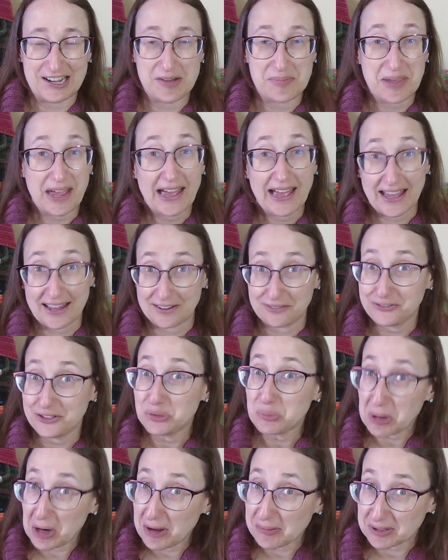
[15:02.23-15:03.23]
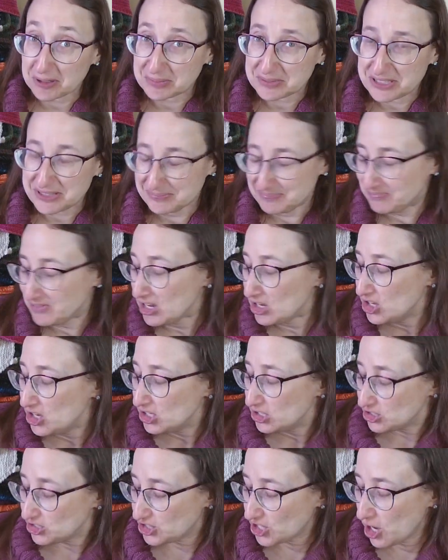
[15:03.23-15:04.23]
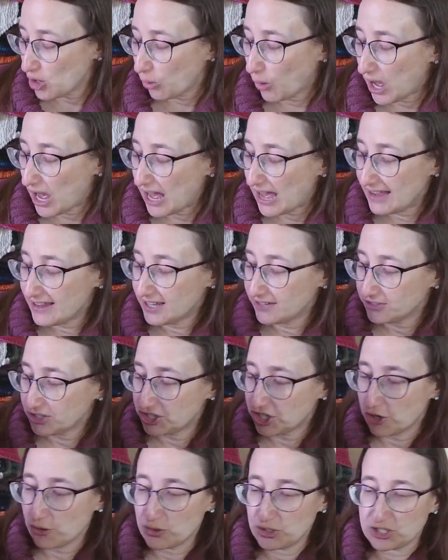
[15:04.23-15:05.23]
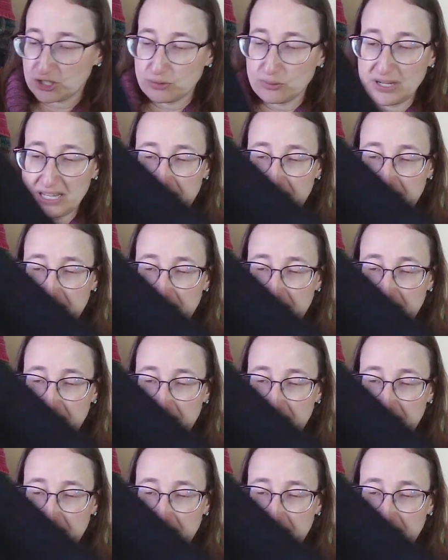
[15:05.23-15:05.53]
had a few problems. So I have showed you